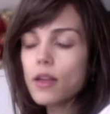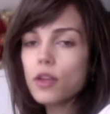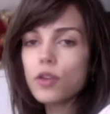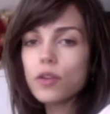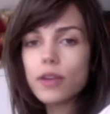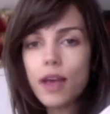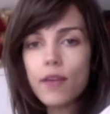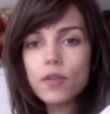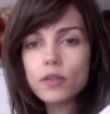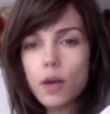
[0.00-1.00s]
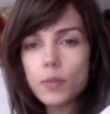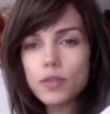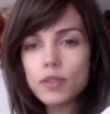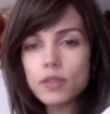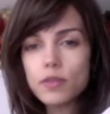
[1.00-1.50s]
you can have those
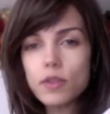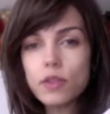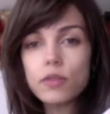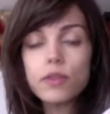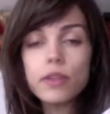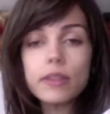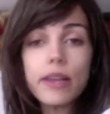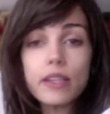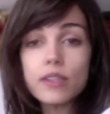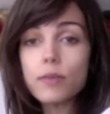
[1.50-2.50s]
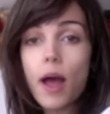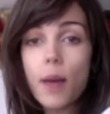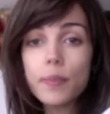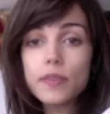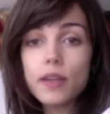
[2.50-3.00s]
options of, doing lettuce
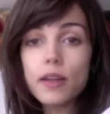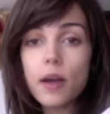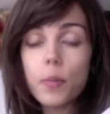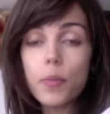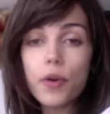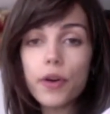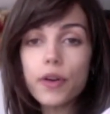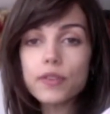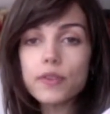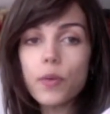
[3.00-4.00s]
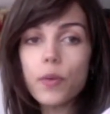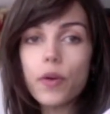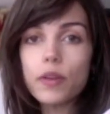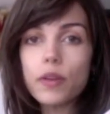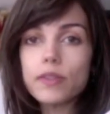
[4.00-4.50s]
wrapped burgers, or
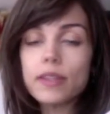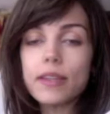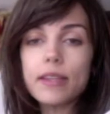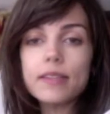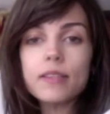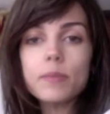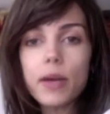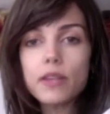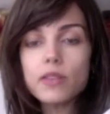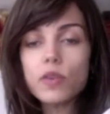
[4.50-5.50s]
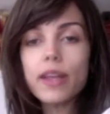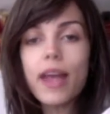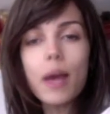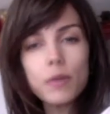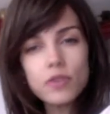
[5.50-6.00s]
using lettuce as buns, or
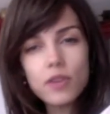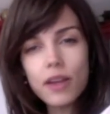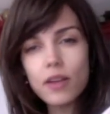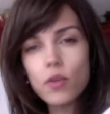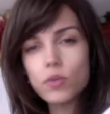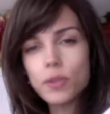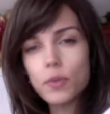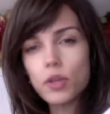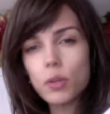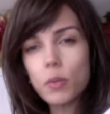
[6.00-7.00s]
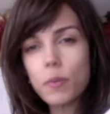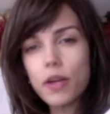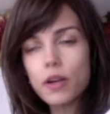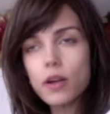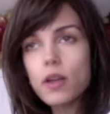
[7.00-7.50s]
cabbage kind of holds up a little bit
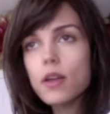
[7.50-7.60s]
better.